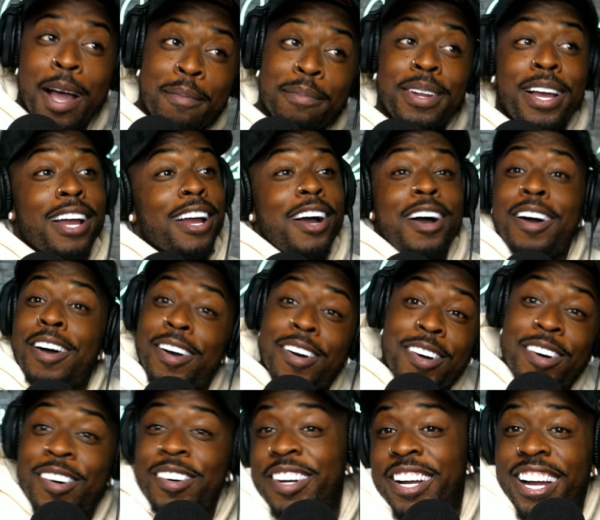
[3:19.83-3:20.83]
I'm like,
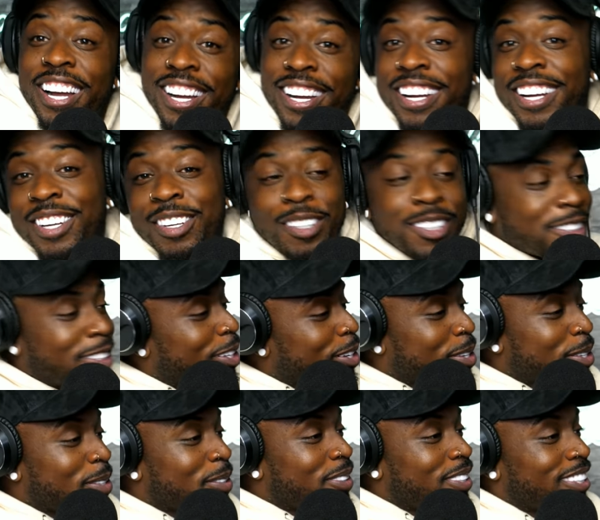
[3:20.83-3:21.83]
oh, okay, well,
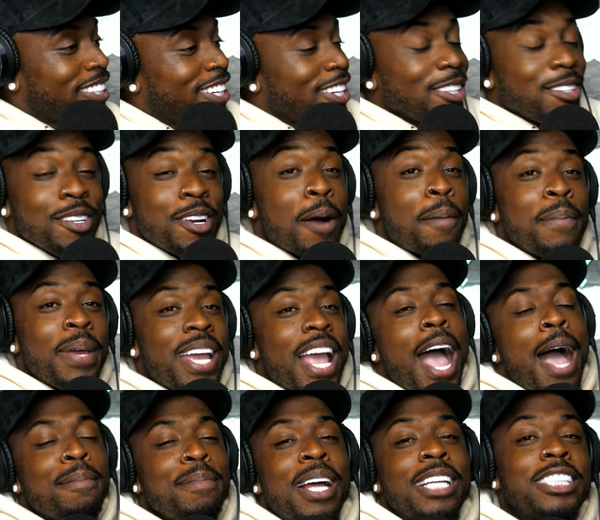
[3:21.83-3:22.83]
so, you know,
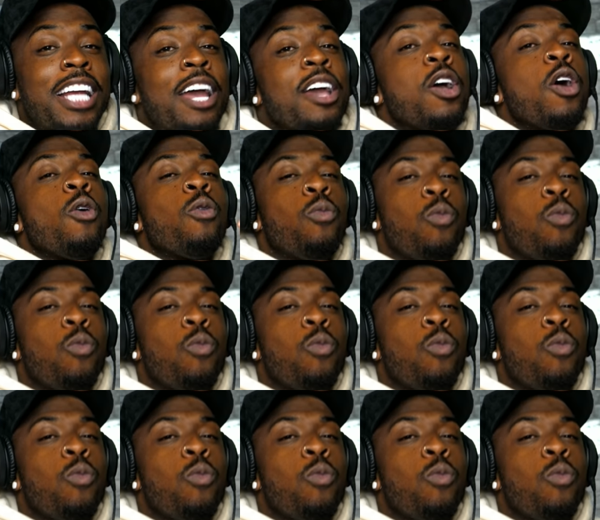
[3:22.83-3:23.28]
me, I'm not shy.